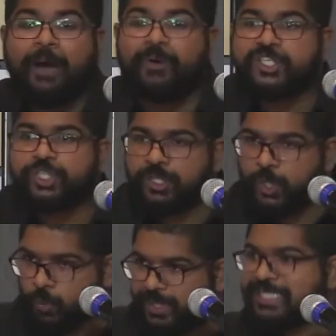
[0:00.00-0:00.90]

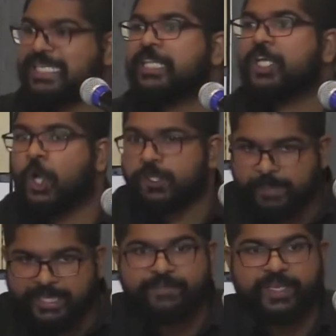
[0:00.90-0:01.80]
children will see the gospel
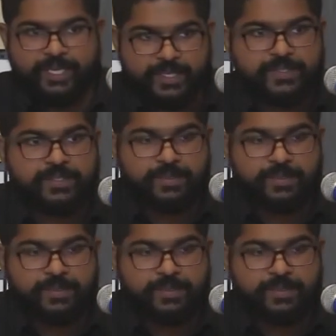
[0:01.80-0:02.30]
living in us.